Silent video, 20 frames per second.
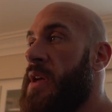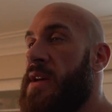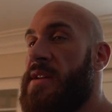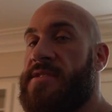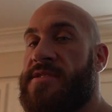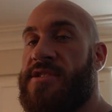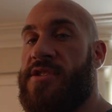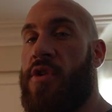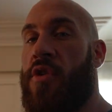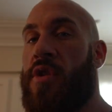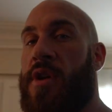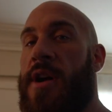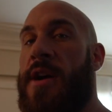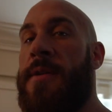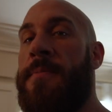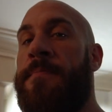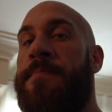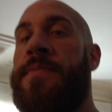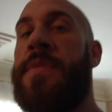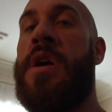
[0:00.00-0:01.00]
it's
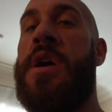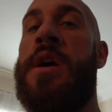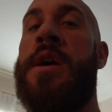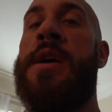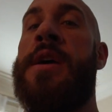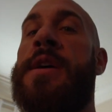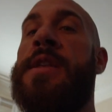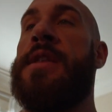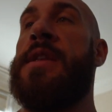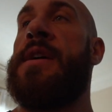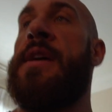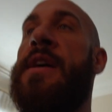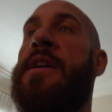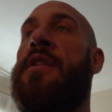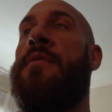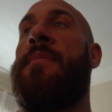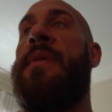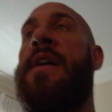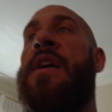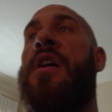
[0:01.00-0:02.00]
yoga. And
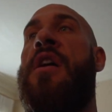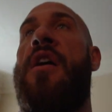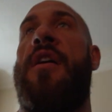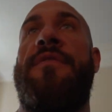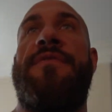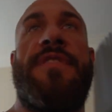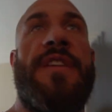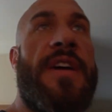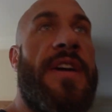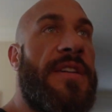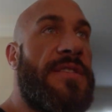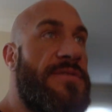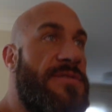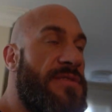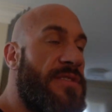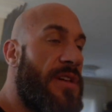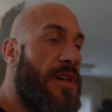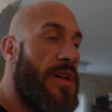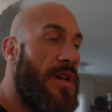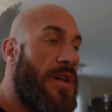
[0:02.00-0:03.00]
on my off
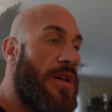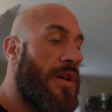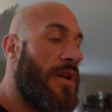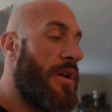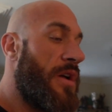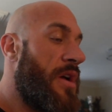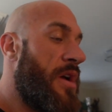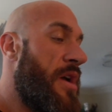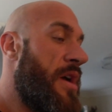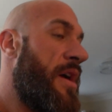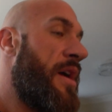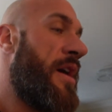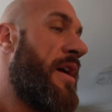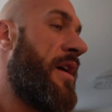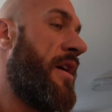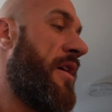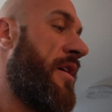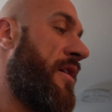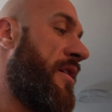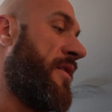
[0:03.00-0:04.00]
days,
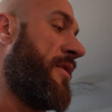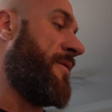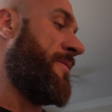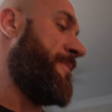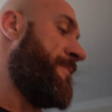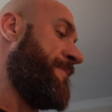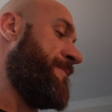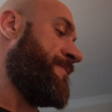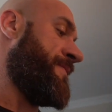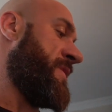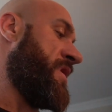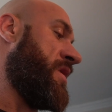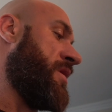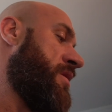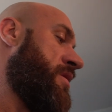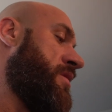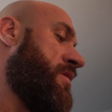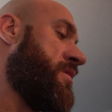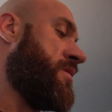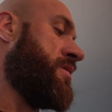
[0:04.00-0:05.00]
um,
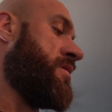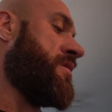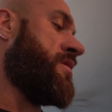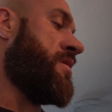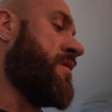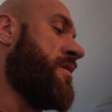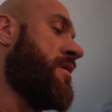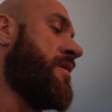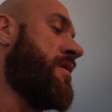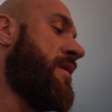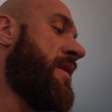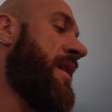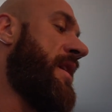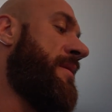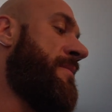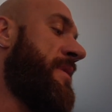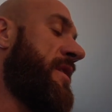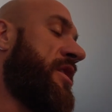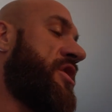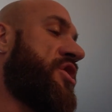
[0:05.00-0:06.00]

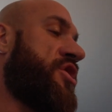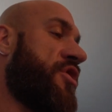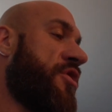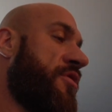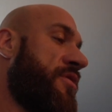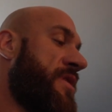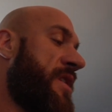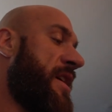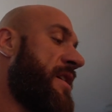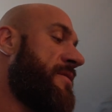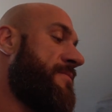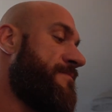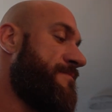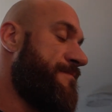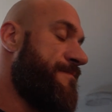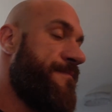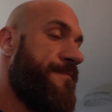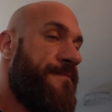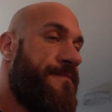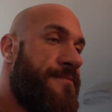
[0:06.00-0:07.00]
I make sure that
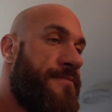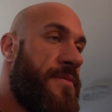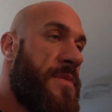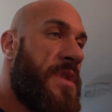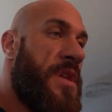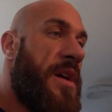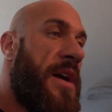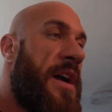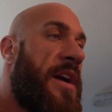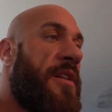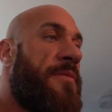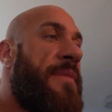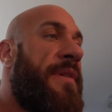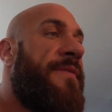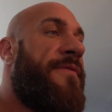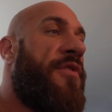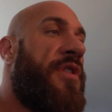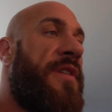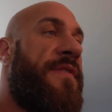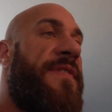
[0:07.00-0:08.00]
I got my
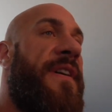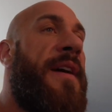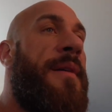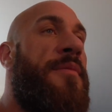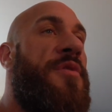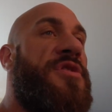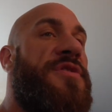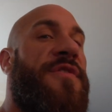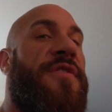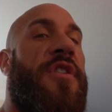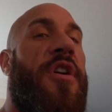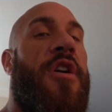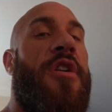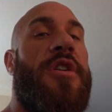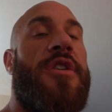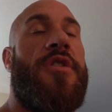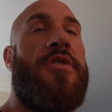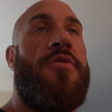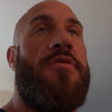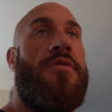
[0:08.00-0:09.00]
forty-five minutes of
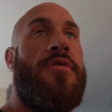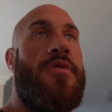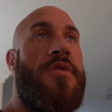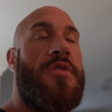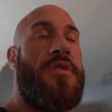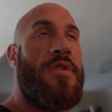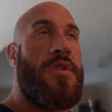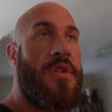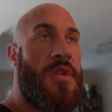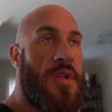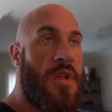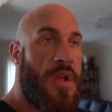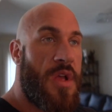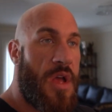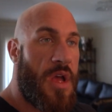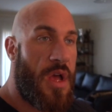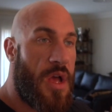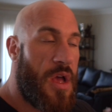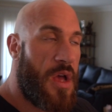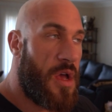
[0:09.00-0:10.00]
cardio,
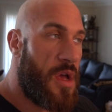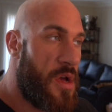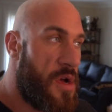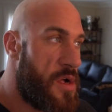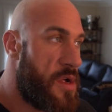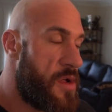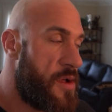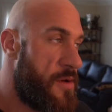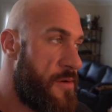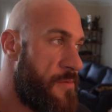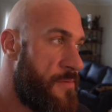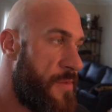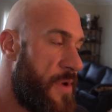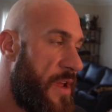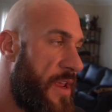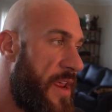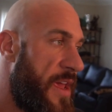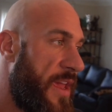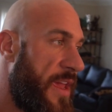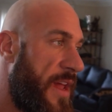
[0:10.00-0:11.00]
um,
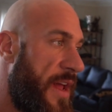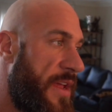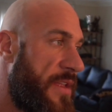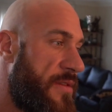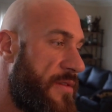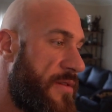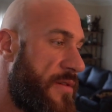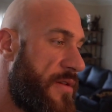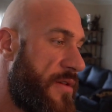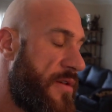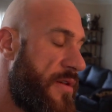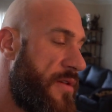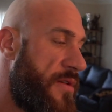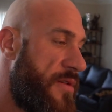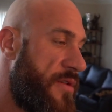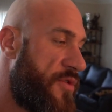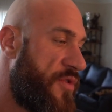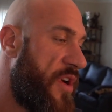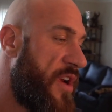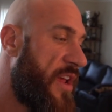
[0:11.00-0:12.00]
and I get
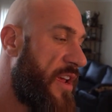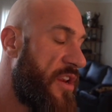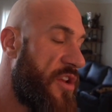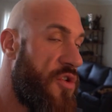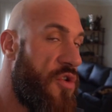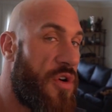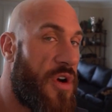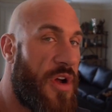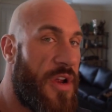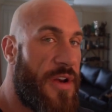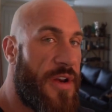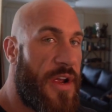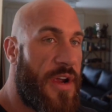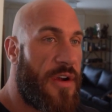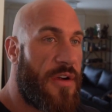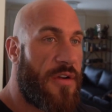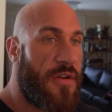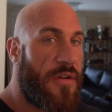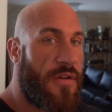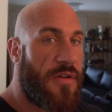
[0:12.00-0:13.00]
try to get yoga in
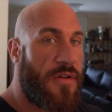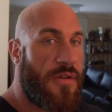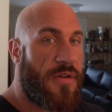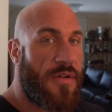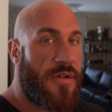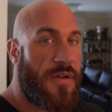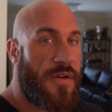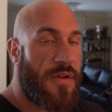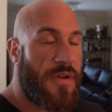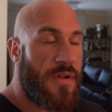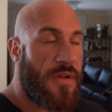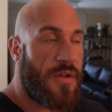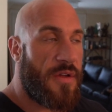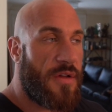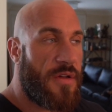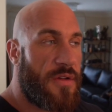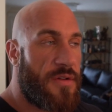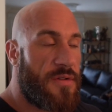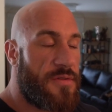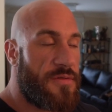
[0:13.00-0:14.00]
there.
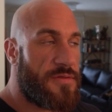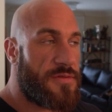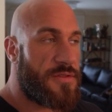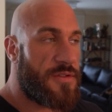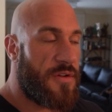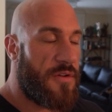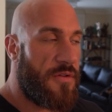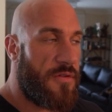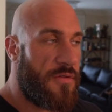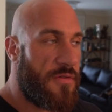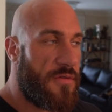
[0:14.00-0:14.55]
So,